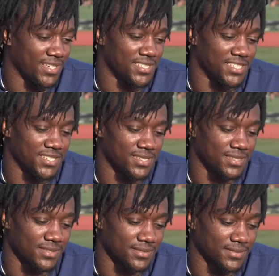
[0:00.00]
it's just
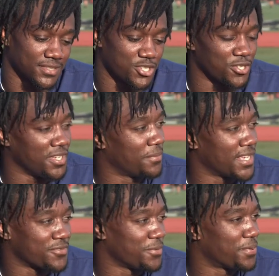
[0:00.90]
truly a
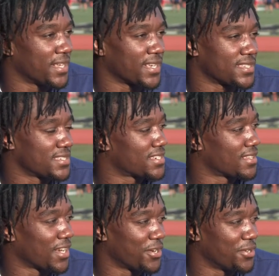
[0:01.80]
blessing. We've been playing against each
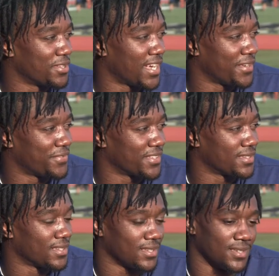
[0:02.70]
other our whole life,
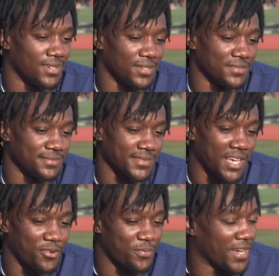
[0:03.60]
and
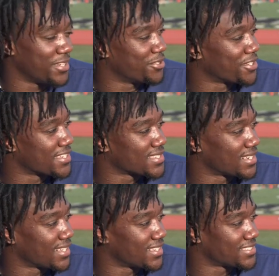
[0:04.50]
now we probably do it on
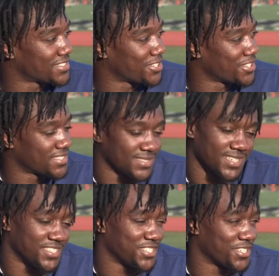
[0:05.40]
Sundays. So it's,
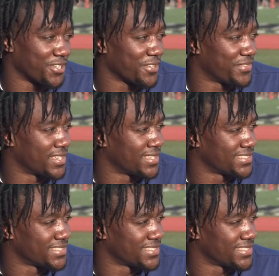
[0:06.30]
it's just a great feeling.